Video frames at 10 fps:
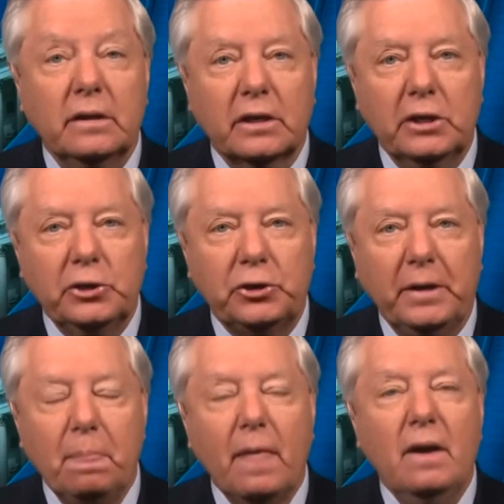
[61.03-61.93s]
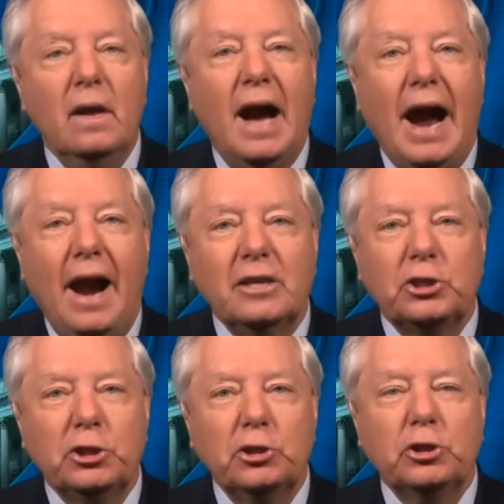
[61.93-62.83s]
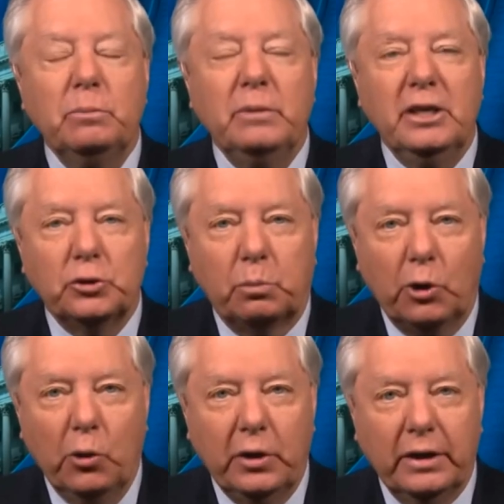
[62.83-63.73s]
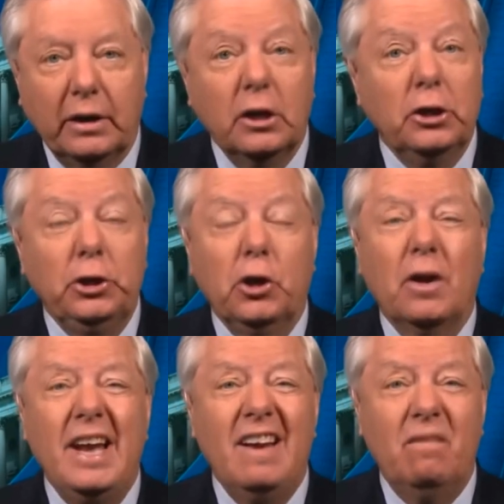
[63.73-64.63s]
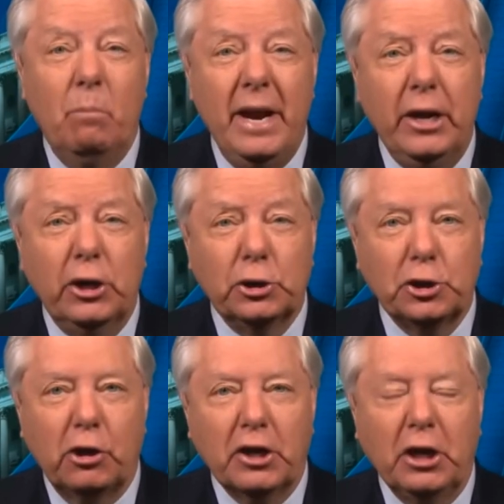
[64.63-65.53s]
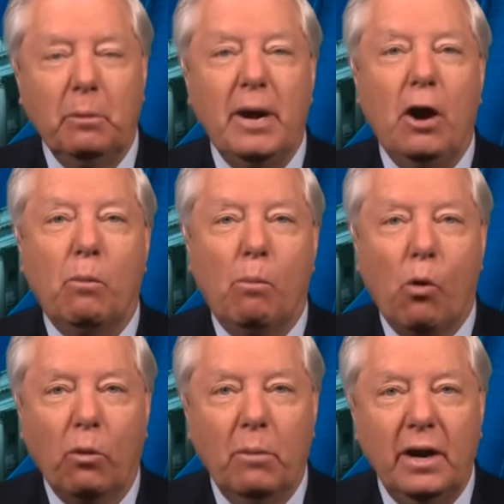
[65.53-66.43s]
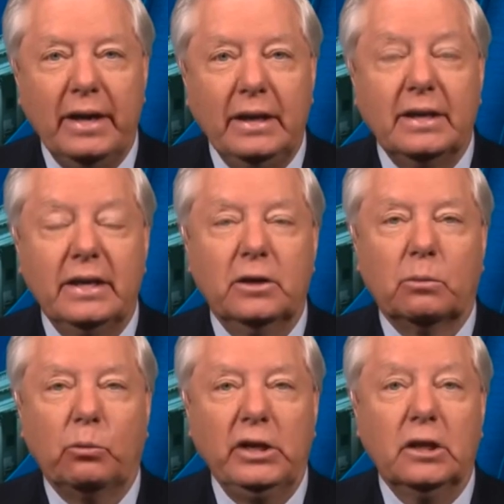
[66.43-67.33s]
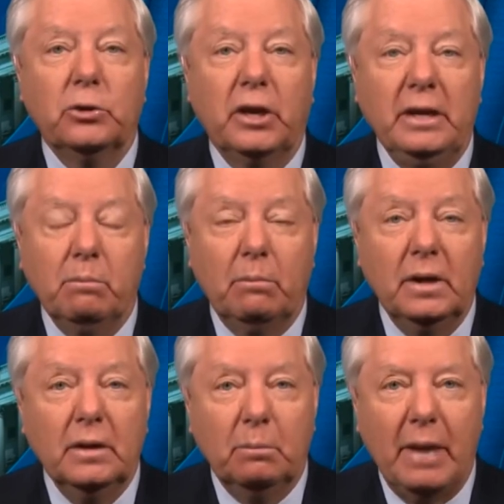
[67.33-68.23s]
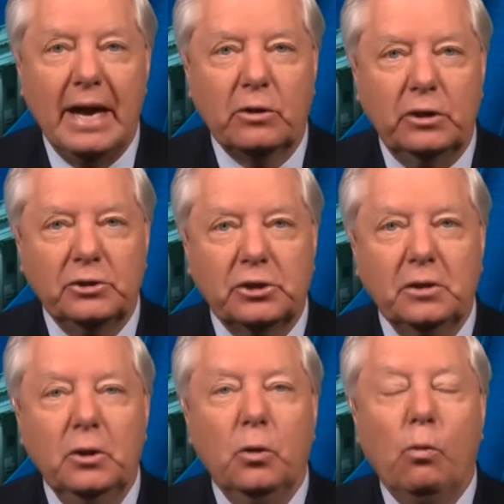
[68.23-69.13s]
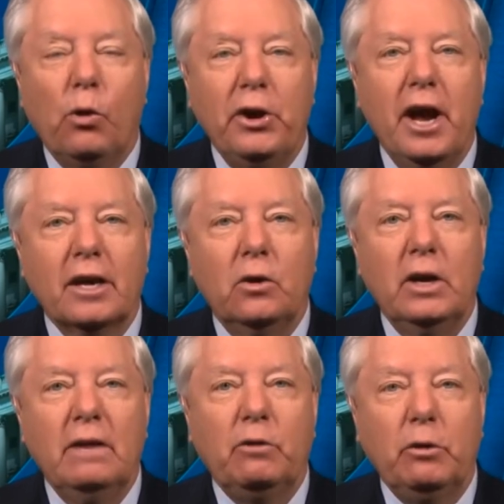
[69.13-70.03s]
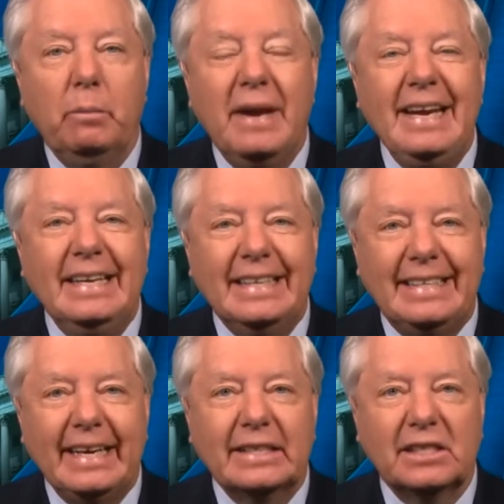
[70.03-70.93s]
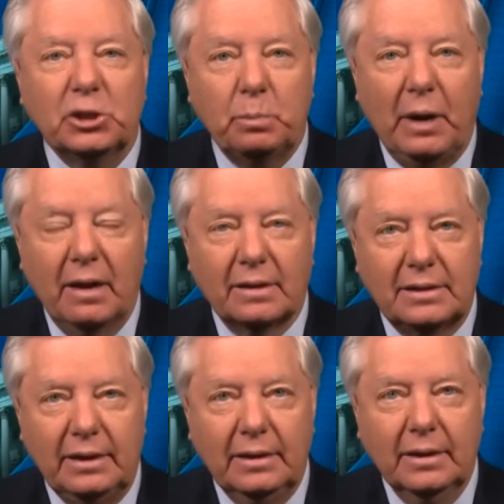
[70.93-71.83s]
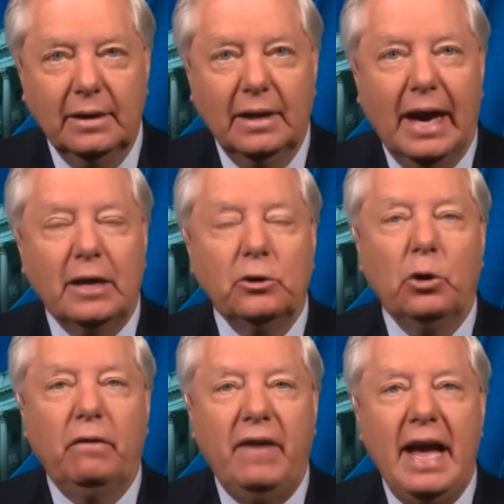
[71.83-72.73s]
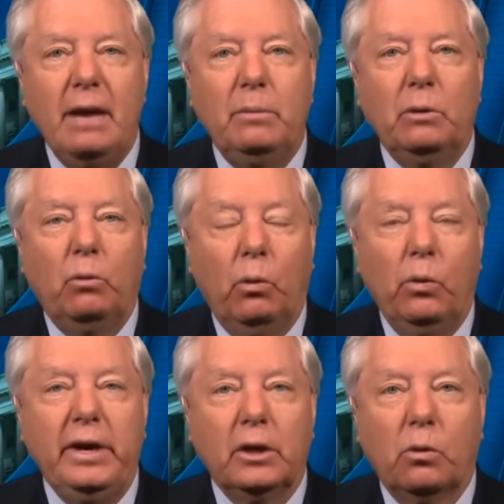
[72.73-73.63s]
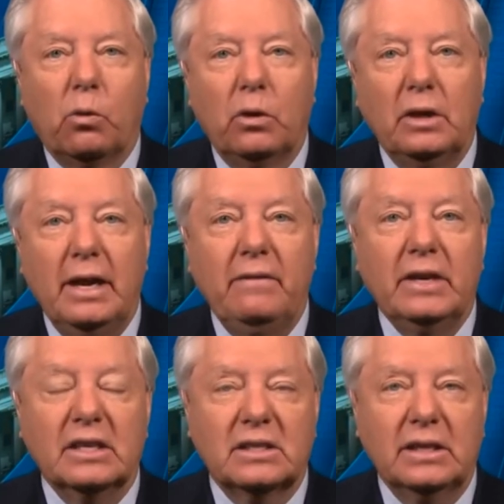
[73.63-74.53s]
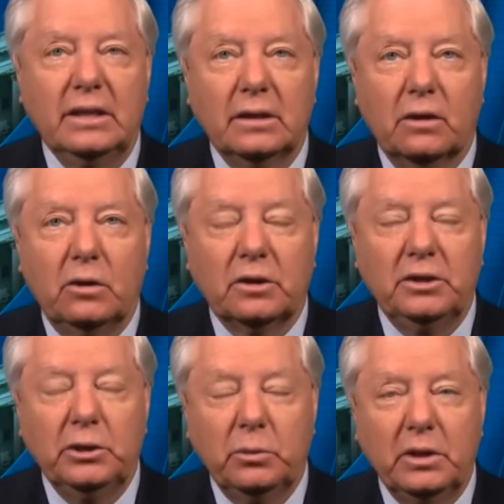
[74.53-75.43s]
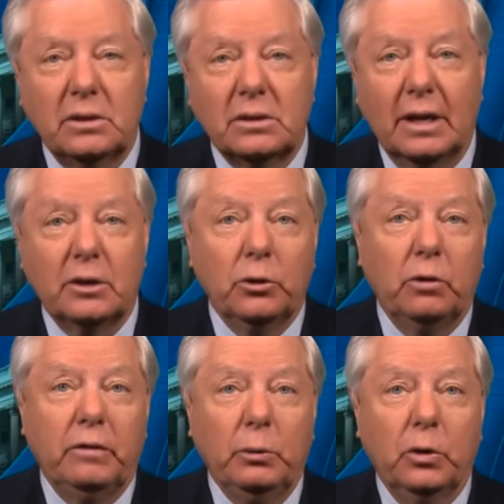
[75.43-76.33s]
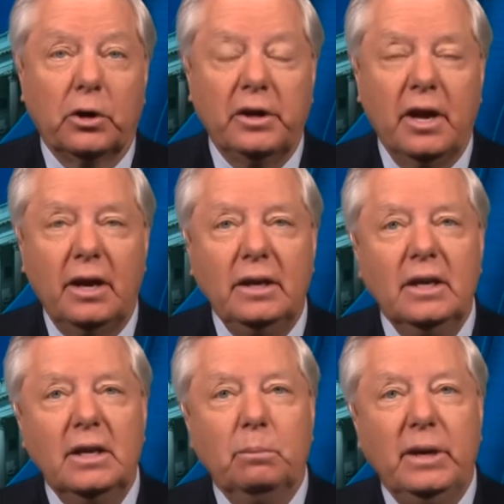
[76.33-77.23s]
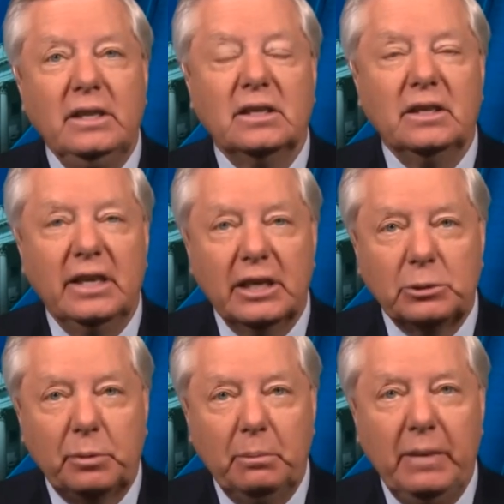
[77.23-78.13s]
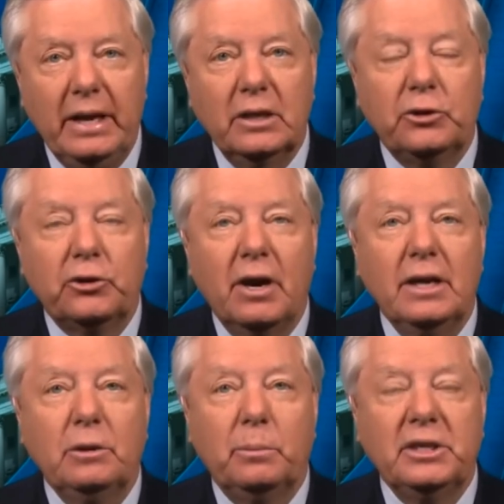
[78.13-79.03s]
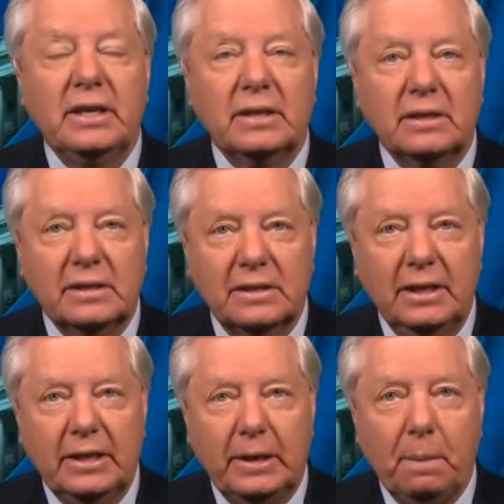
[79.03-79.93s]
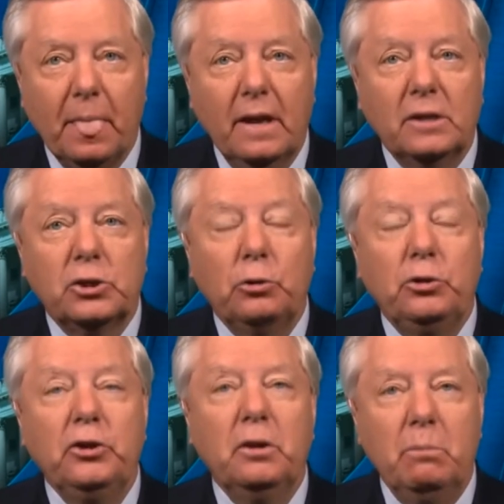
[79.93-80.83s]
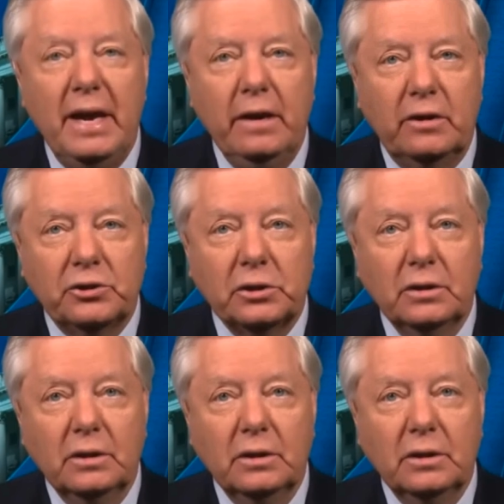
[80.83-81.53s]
in the country. Our system is broken. You're going to have mayors talking about more money to help relocate migrants. We're not going to have a Remain in Texas policy. I don't know if Abbott will win in court having a state law to deal with this. I don't know if he will or not, but he's a desperate man trying to protect this state. So to the mayors,